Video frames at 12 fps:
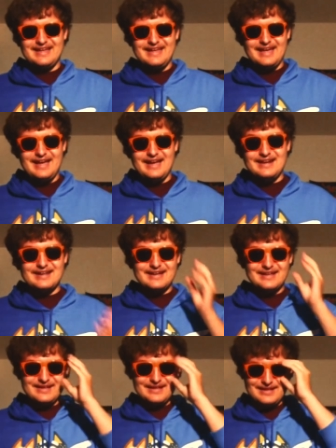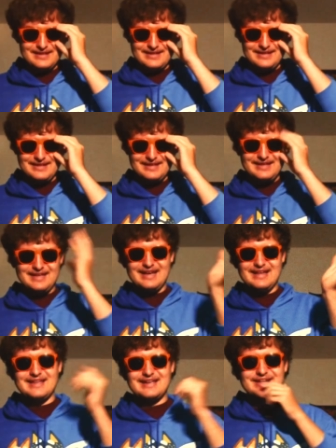And,
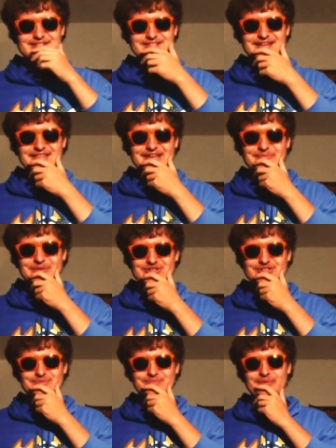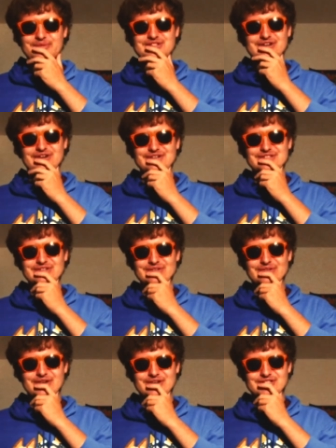yeah, like I said, the emotional moments
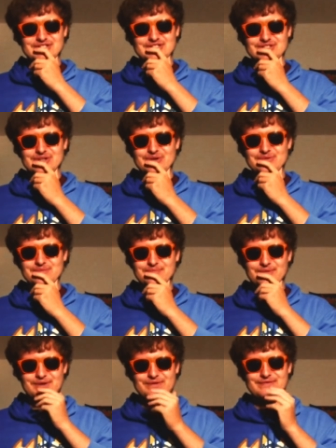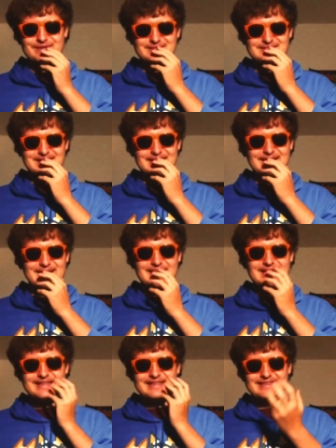also are just so perfect. Like,
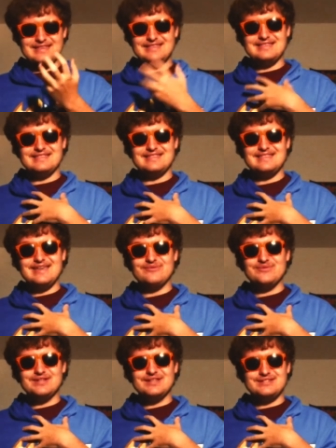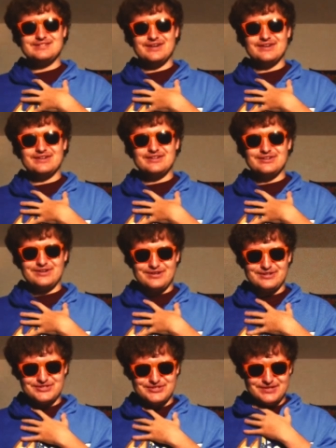they really tug at your
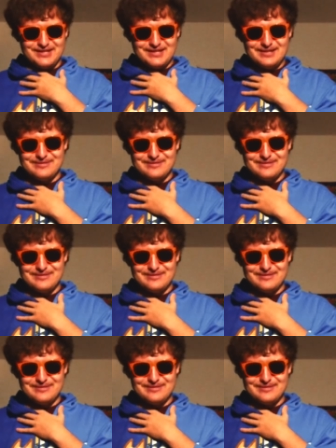heartstring.